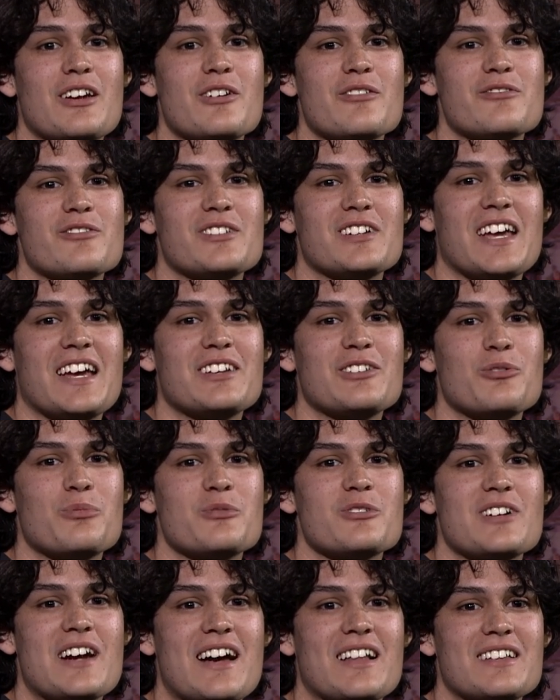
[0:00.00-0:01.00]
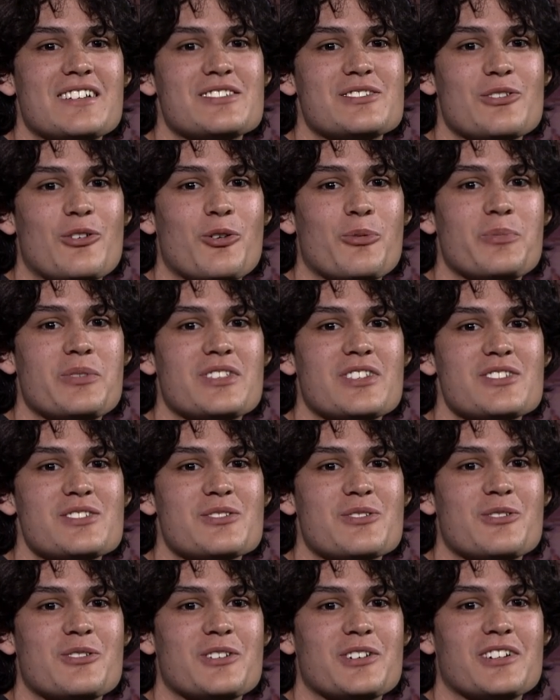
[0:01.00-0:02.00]
Fernando Morales opened the
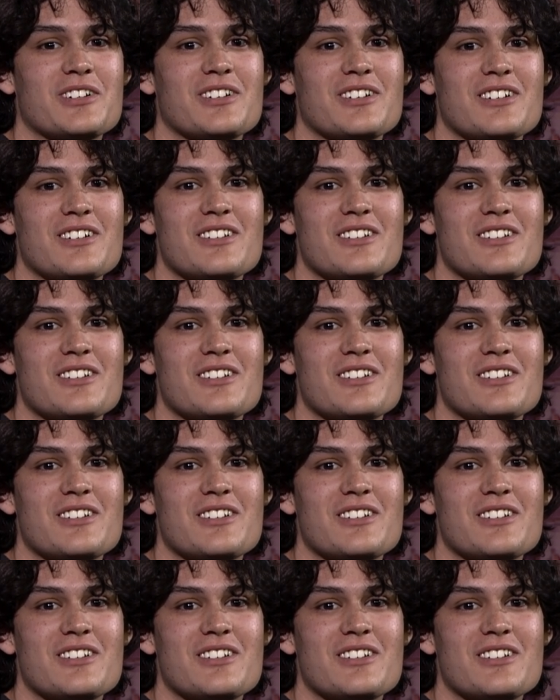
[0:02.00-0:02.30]
score,